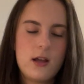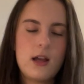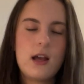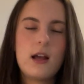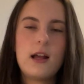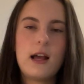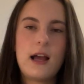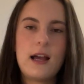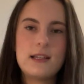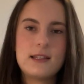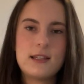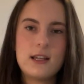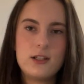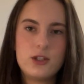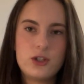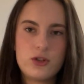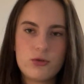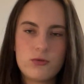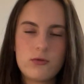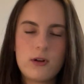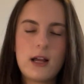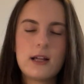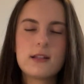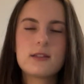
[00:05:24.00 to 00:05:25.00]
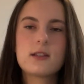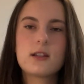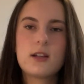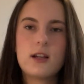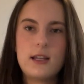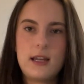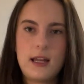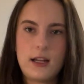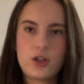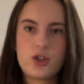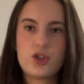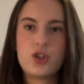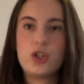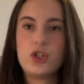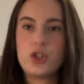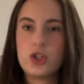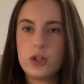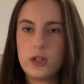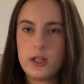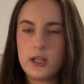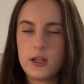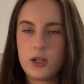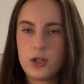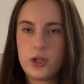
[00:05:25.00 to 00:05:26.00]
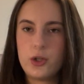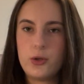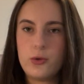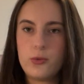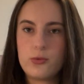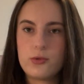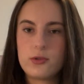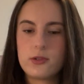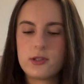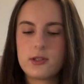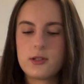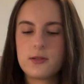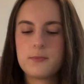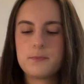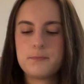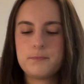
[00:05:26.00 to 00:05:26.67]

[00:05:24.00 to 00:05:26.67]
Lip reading: has a direct connection to the accused.